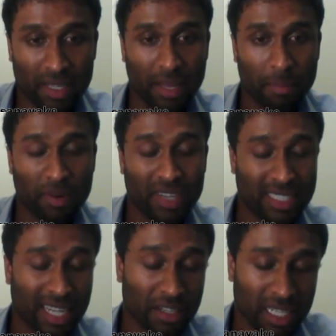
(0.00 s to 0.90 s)
that provides
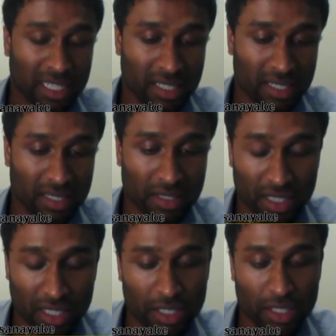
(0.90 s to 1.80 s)

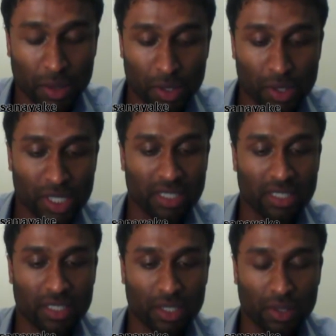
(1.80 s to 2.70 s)
agricultural
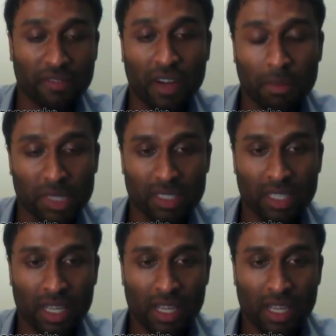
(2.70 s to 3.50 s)
solutions to the farmers.